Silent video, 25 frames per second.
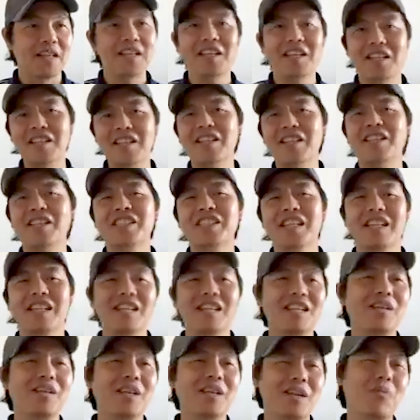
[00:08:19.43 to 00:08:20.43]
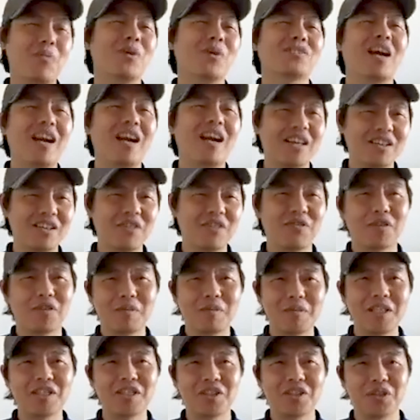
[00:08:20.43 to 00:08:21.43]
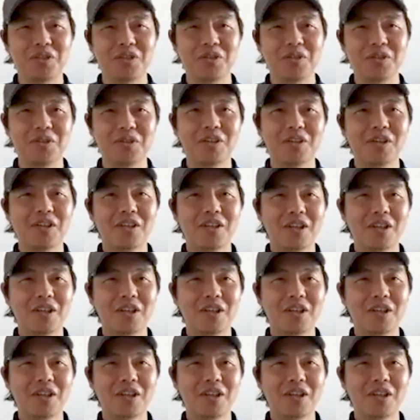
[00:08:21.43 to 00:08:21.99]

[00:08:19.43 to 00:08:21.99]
think initially it was harder for me to